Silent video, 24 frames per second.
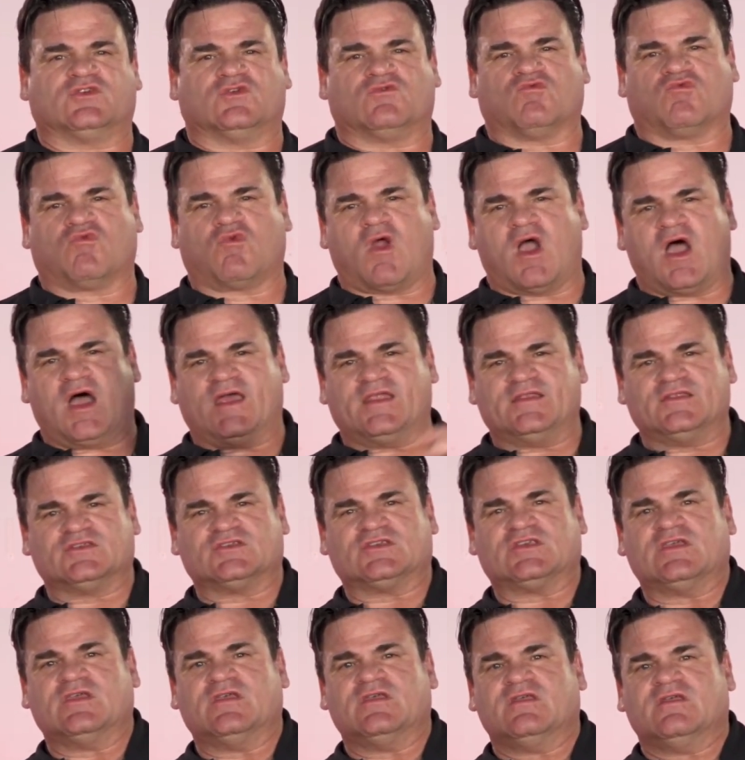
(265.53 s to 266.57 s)
It
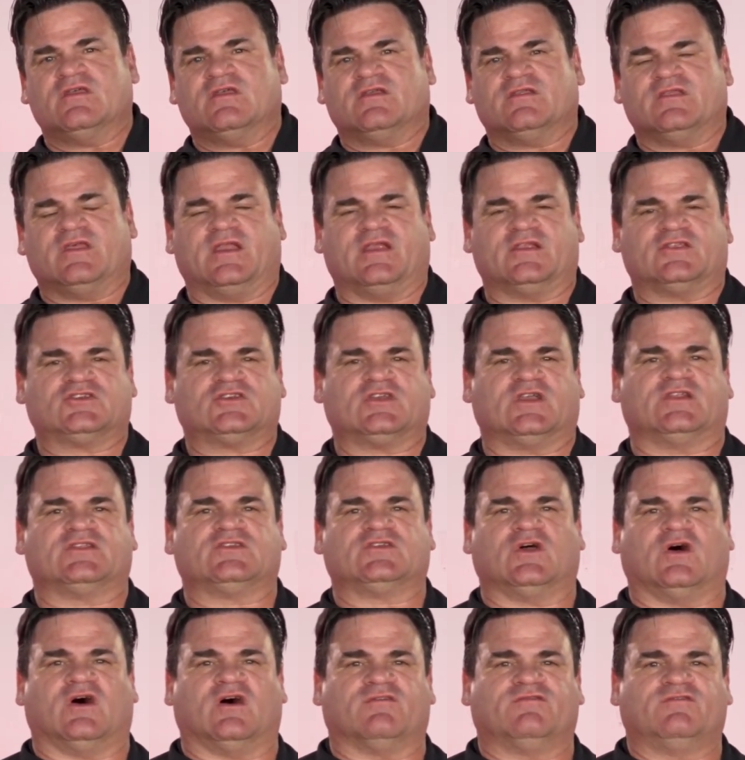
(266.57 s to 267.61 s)
runs, then it shuts
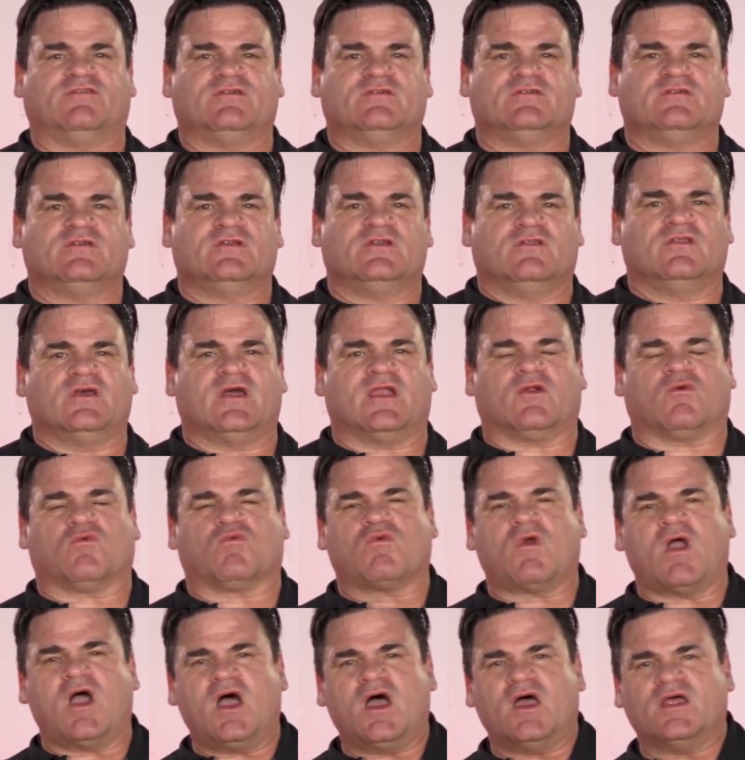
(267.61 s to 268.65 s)
off. Then it
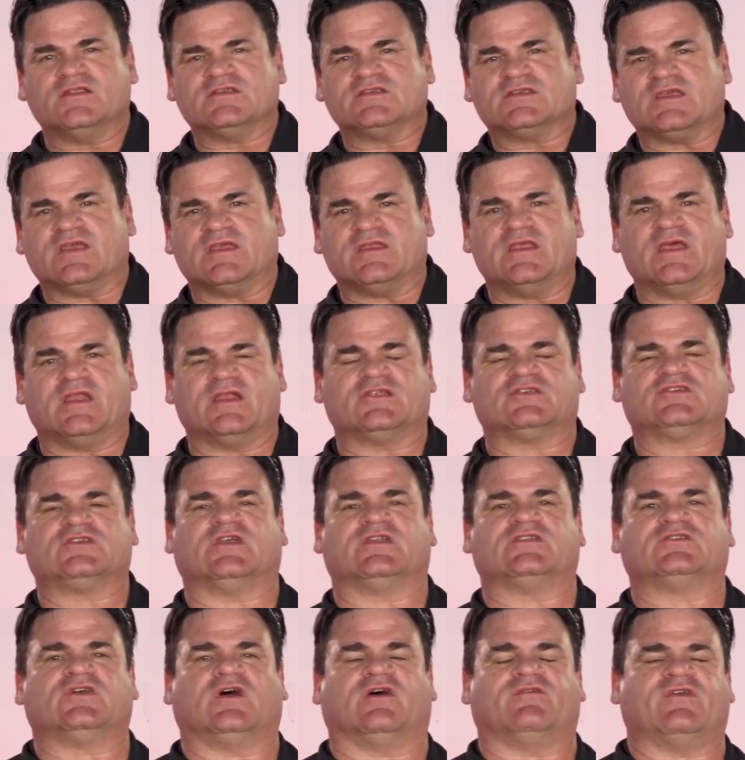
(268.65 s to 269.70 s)
runs, and then it
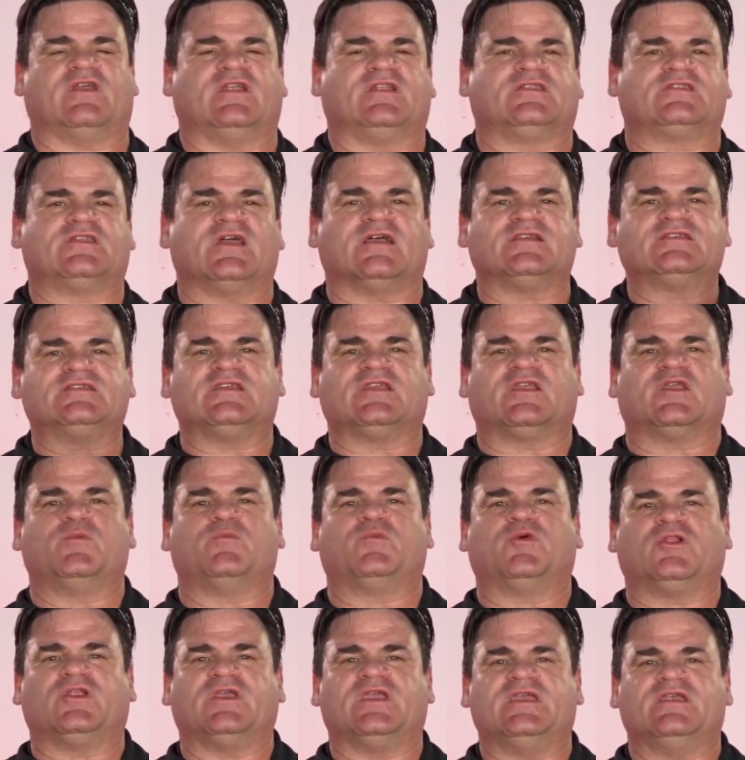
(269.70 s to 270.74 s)
shuts off. It doesn't
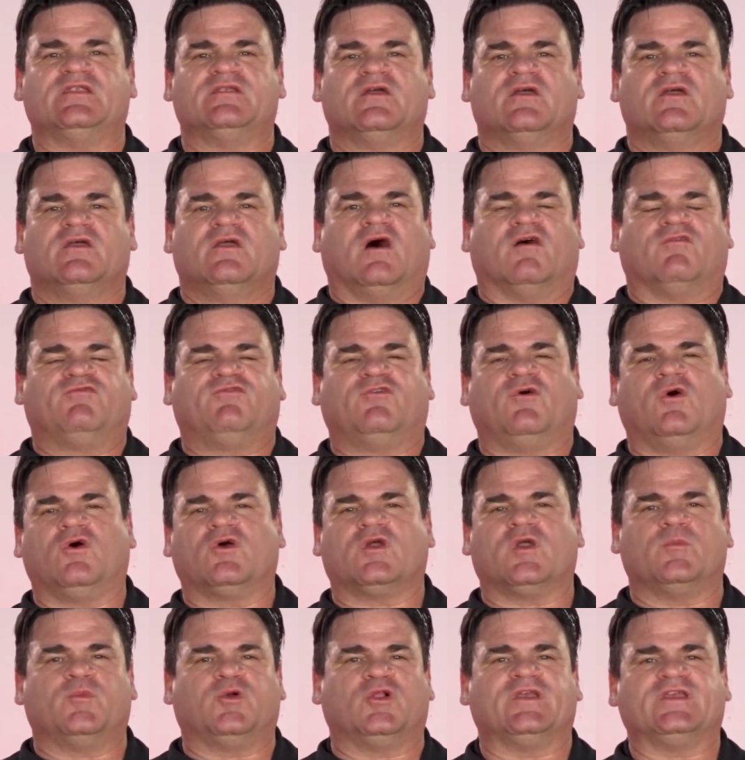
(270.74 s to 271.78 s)
complete a full,
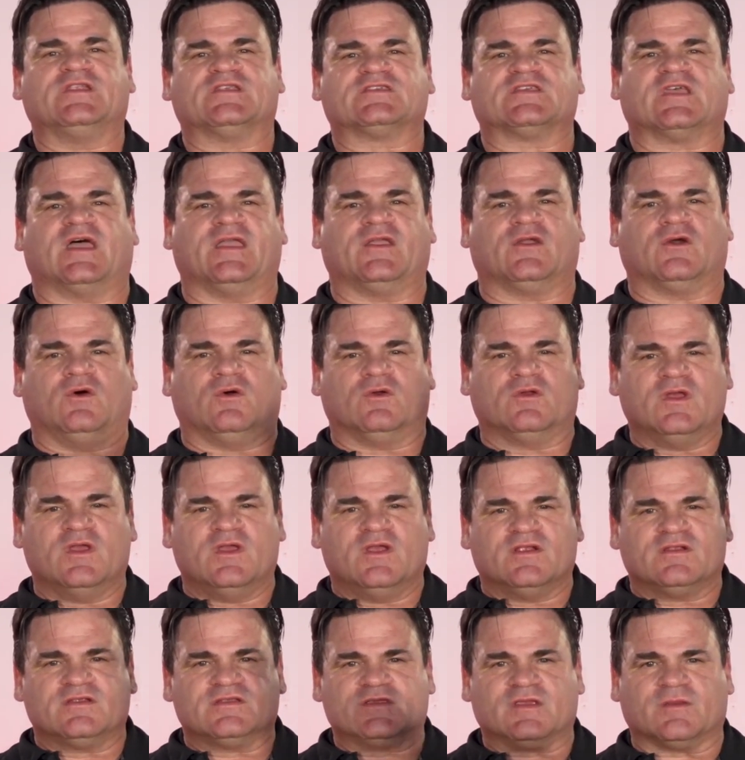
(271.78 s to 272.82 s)
complete cycle
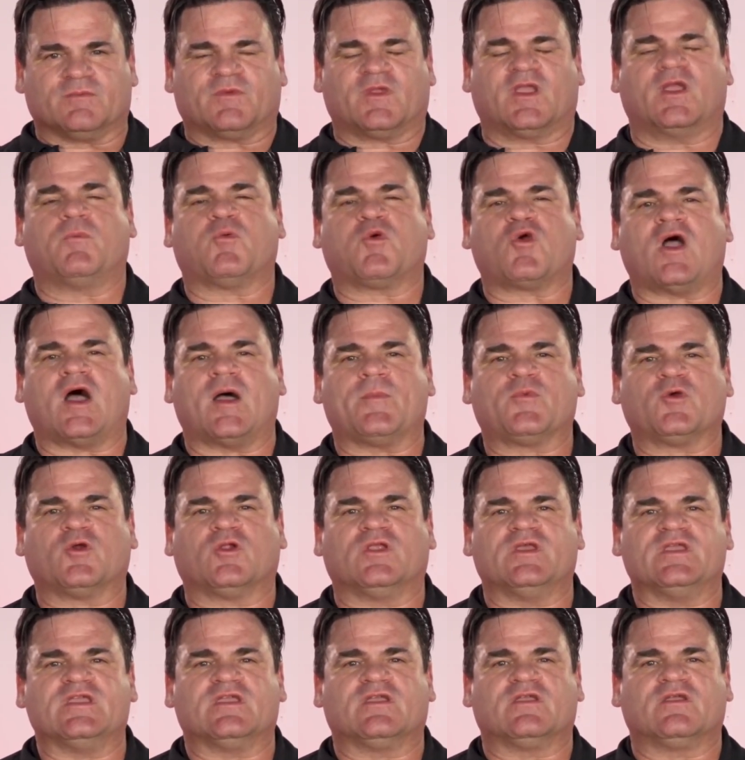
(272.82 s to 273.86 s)
to
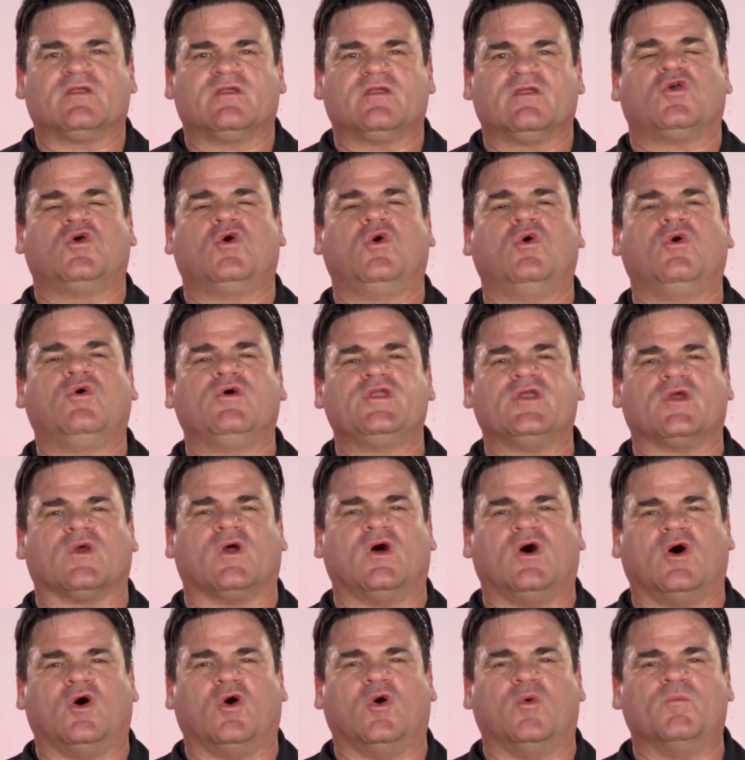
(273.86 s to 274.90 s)
properly cool your
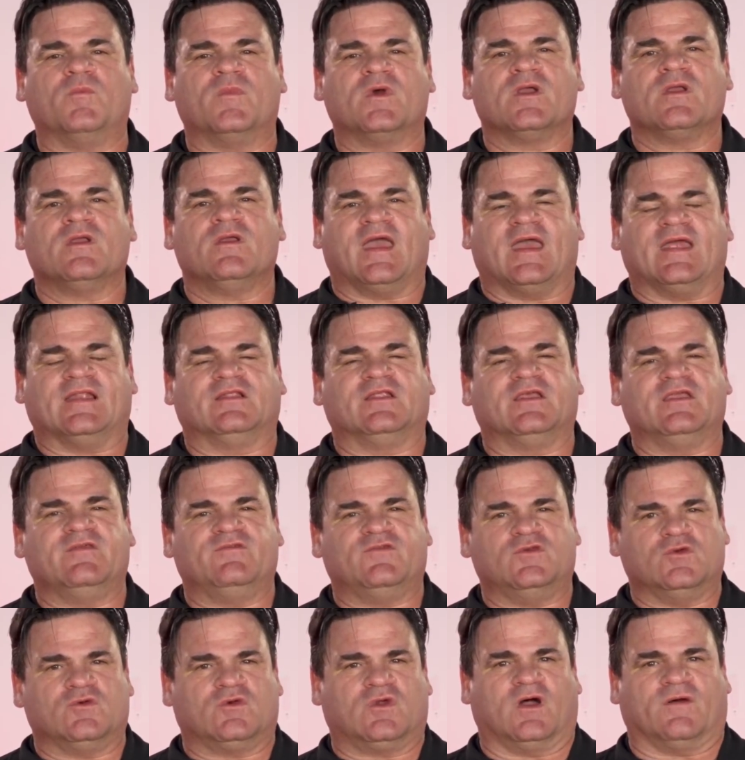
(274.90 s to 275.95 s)
home and leave
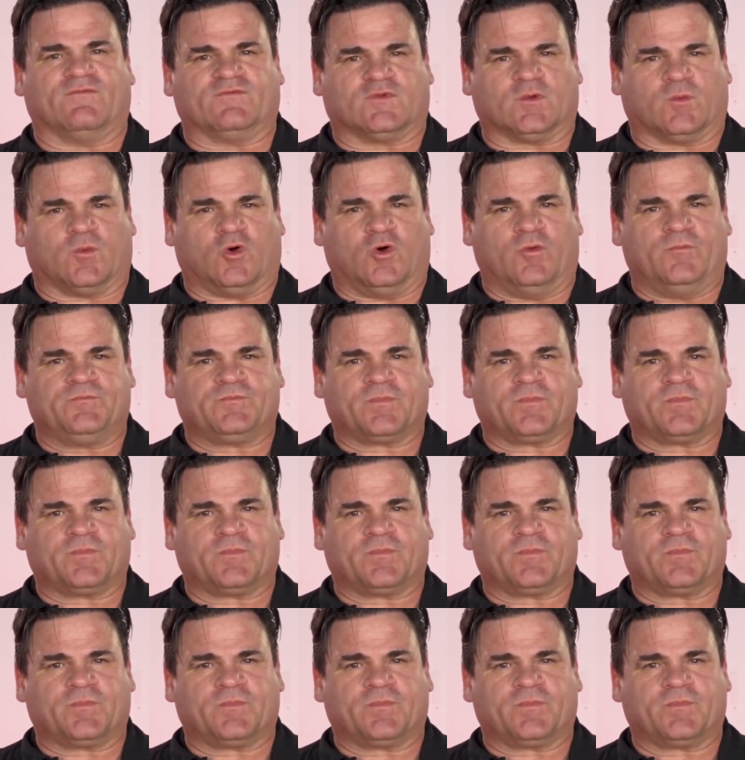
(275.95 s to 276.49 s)
you comfortable.